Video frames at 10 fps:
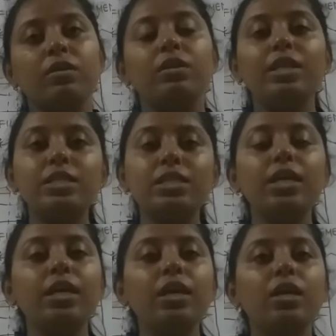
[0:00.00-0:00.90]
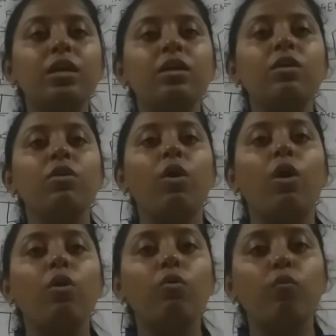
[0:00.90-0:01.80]
Let's see
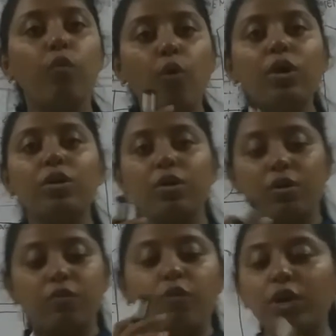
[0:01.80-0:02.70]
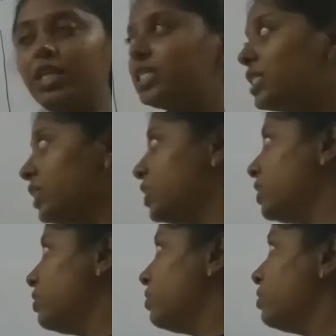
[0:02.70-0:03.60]
what is it
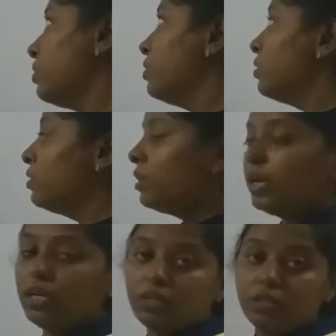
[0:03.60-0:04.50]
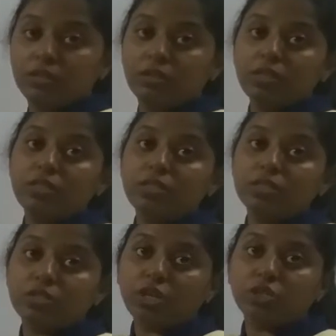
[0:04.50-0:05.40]
in this
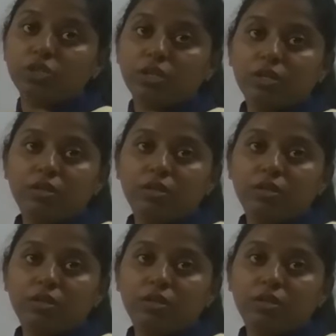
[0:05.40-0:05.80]
structure.